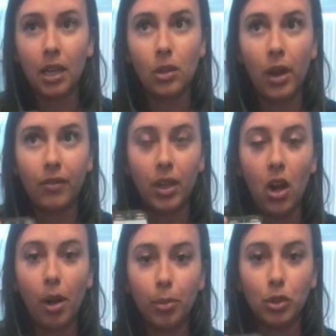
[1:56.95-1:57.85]
You have an
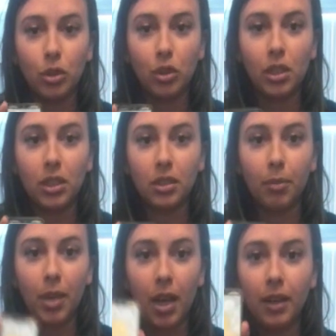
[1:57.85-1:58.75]
opportunity, some
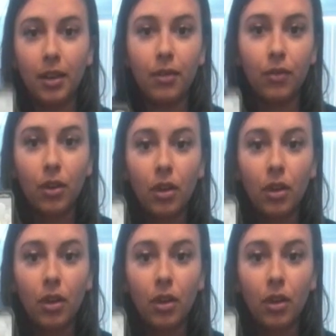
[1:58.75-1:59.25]
kind of,